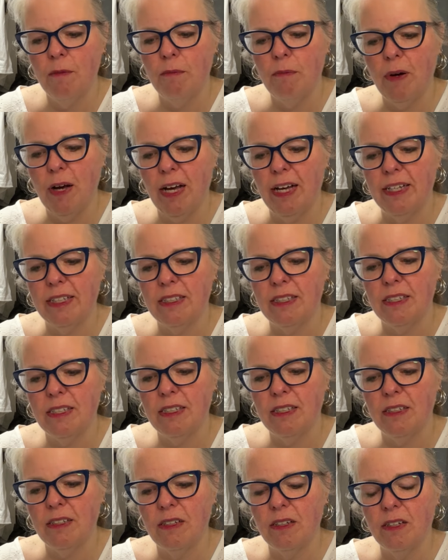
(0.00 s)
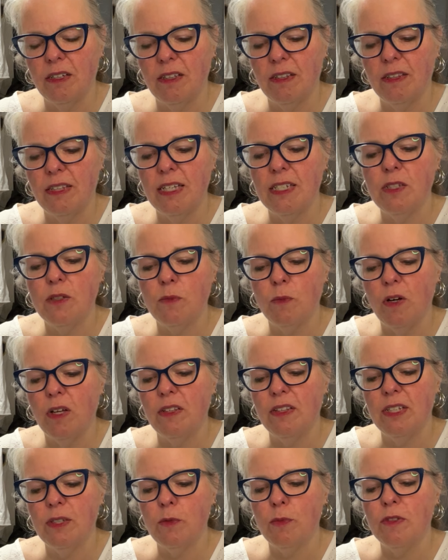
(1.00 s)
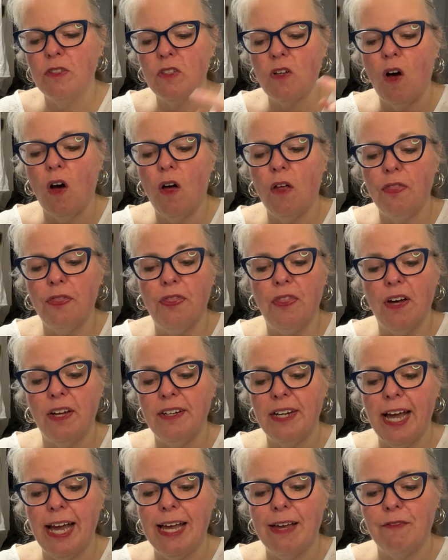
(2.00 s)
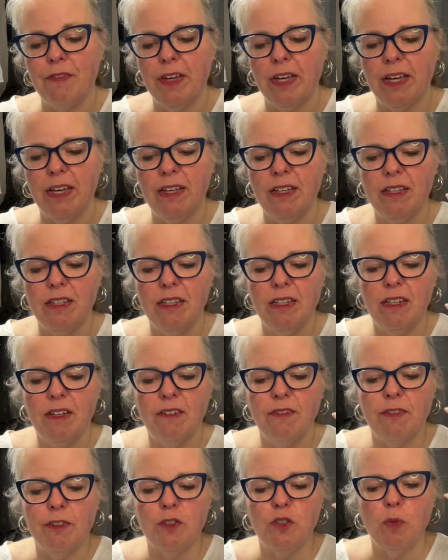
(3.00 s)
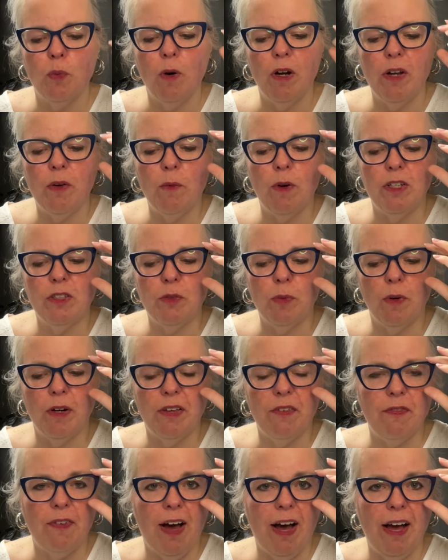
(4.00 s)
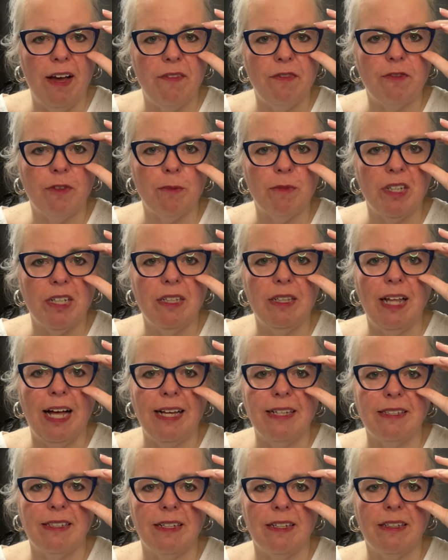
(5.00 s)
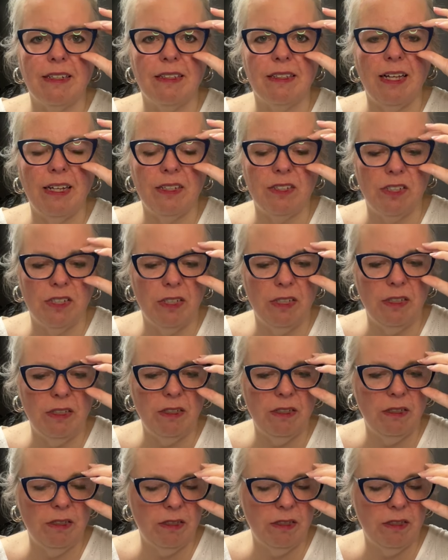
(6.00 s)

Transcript: But this, well, this one's called The Navy for 21.25 from the Classic Collection.